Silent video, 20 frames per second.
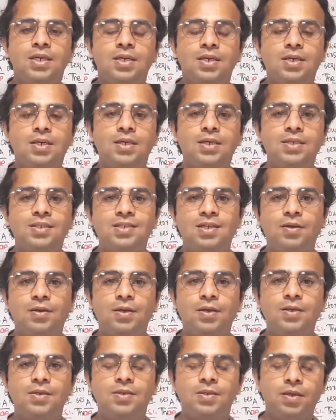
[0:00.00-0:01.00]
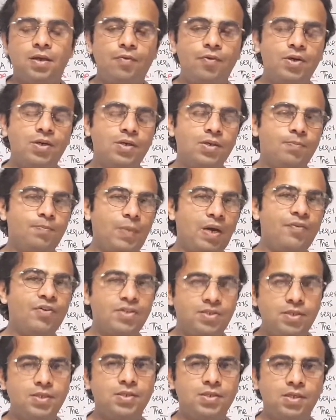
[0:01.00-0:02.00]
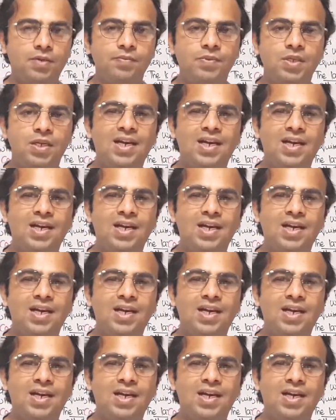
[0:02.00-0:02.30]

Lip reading: our power systems.